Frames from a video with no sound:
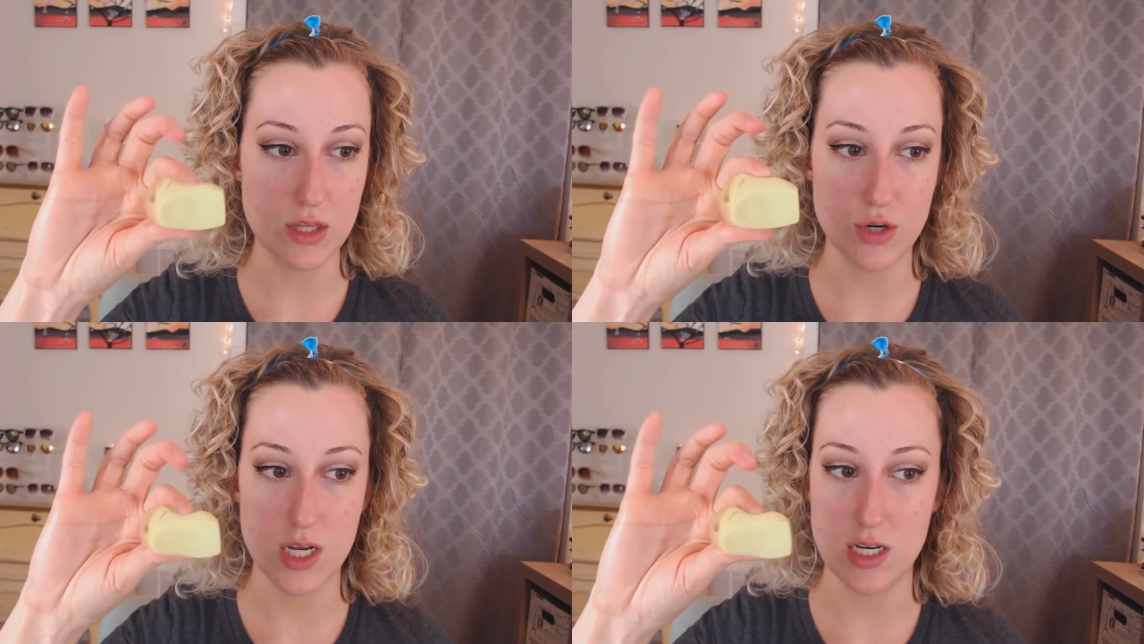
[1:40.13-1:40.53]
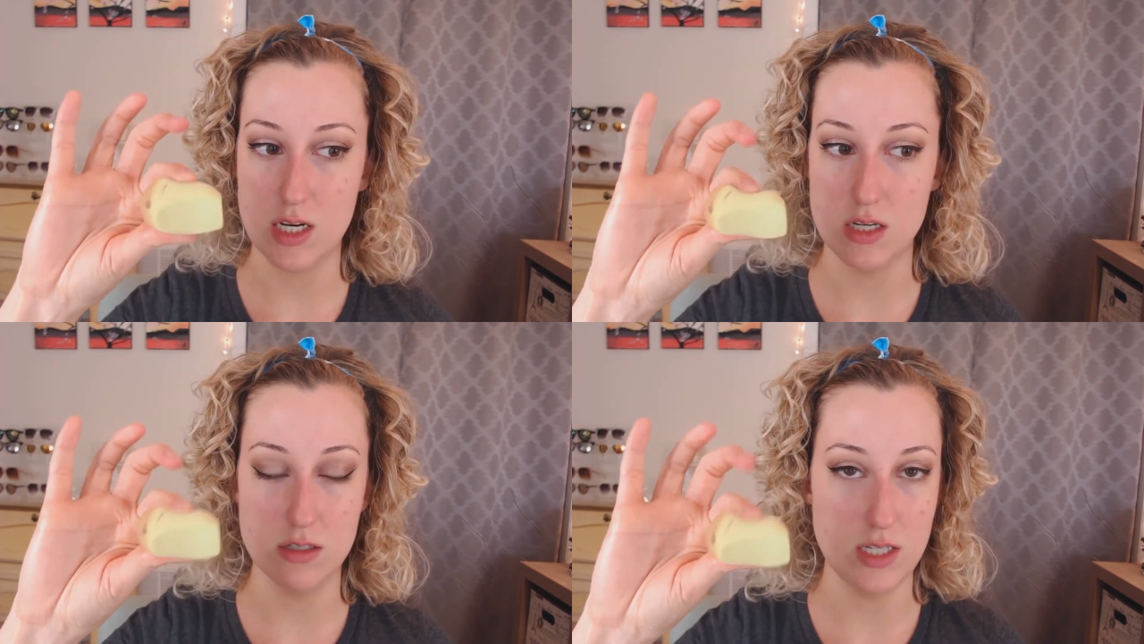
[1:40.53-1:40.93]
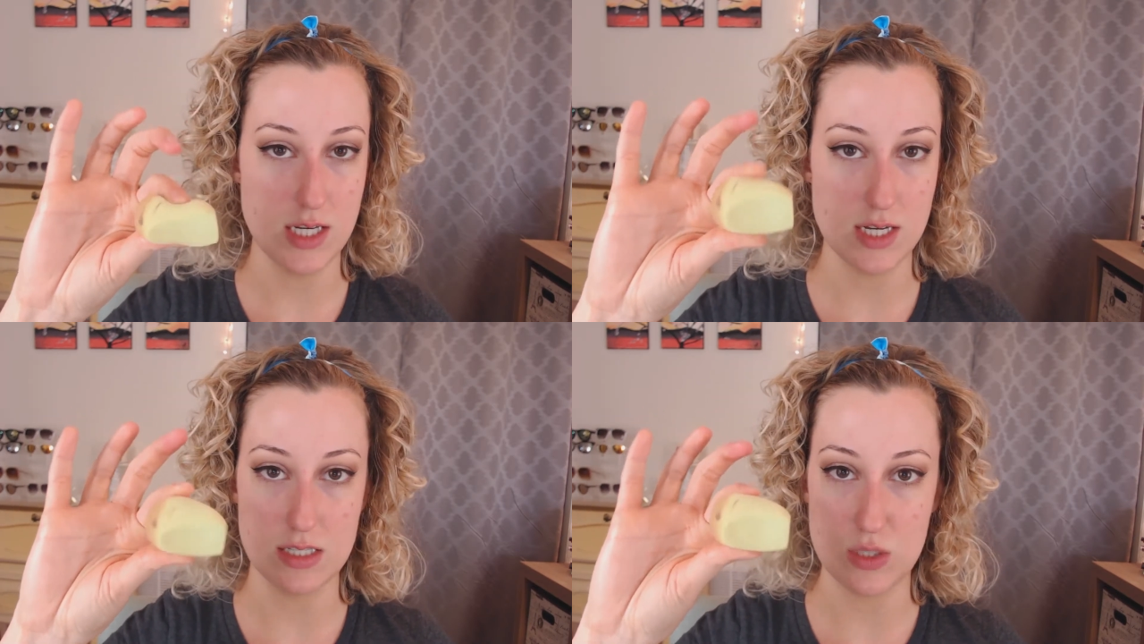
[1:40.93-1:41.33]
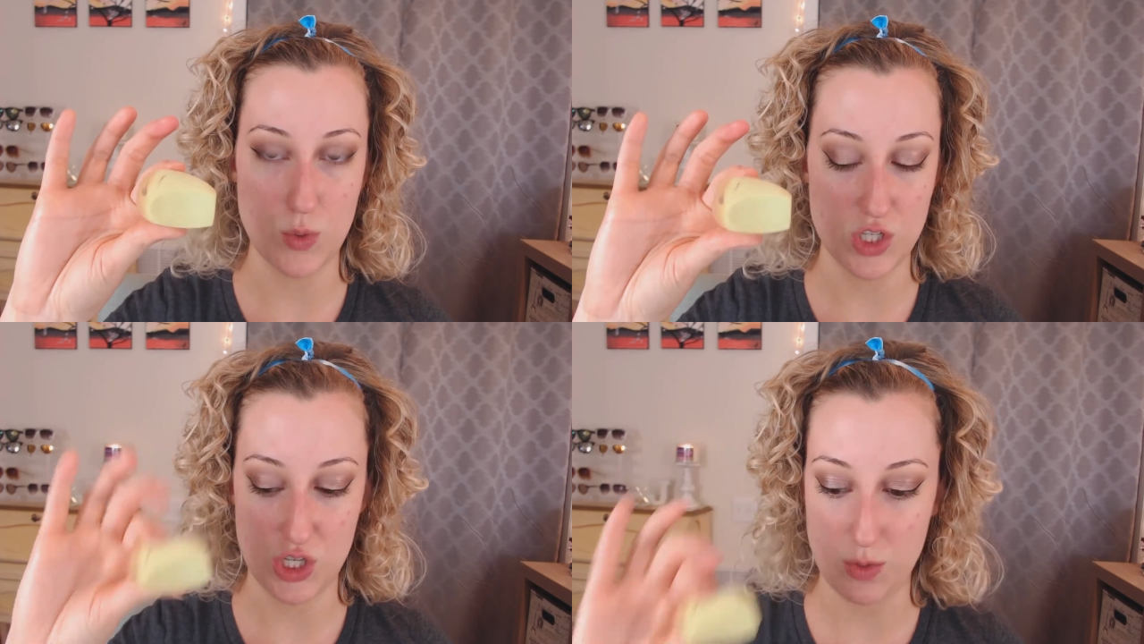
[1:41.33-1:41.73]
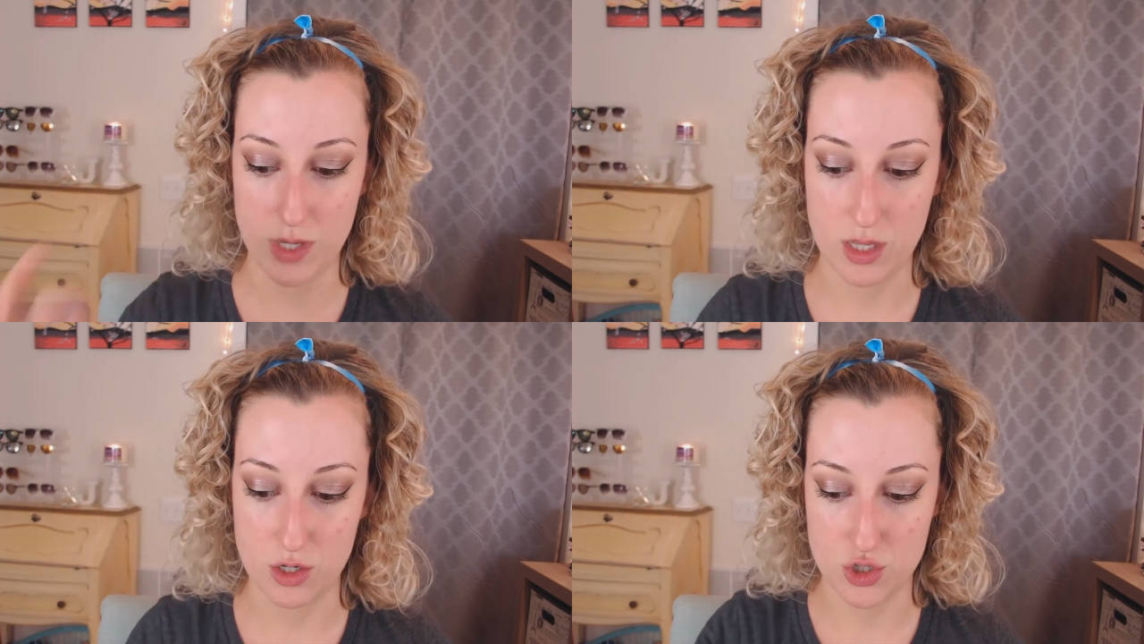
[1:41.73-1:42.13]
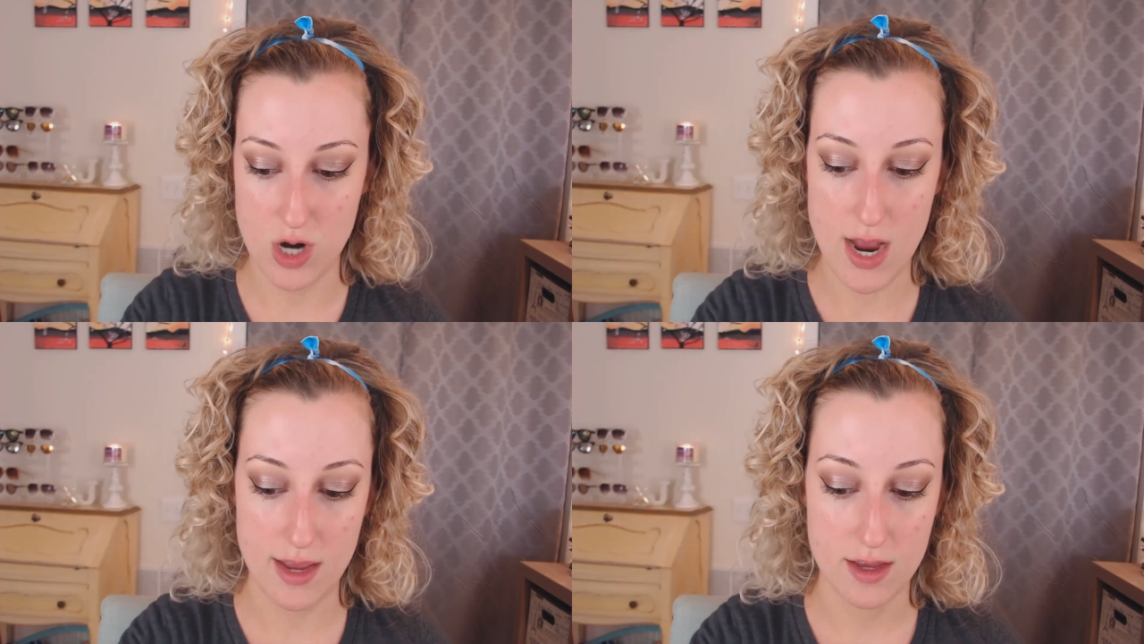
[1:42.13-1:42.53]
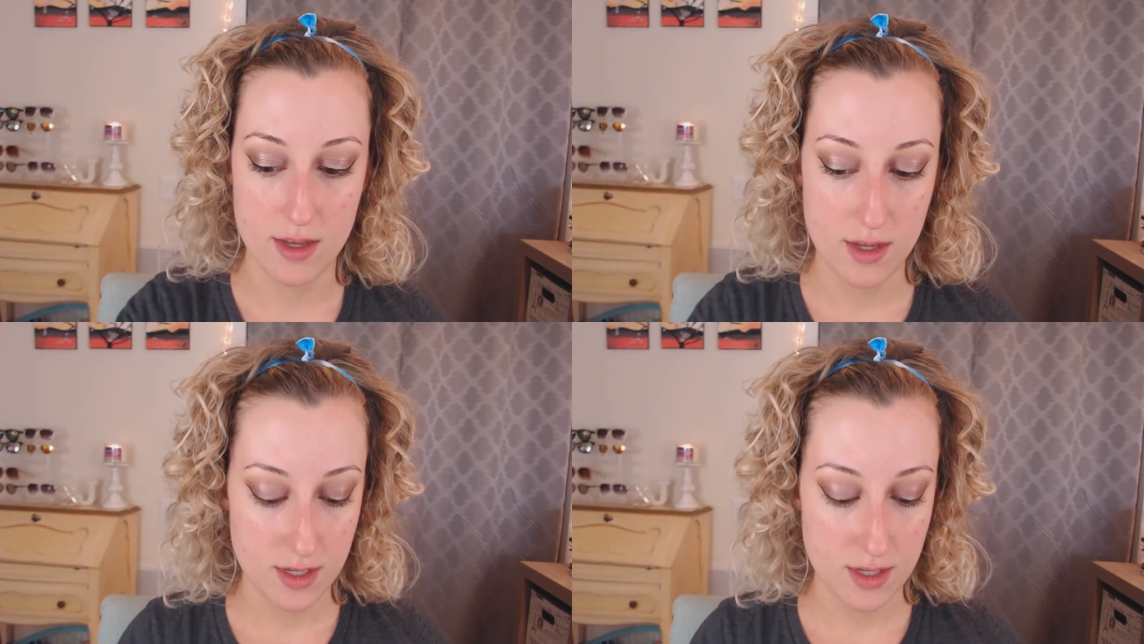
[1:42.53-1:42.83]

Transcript: they're not nearly as squishy when they're dry.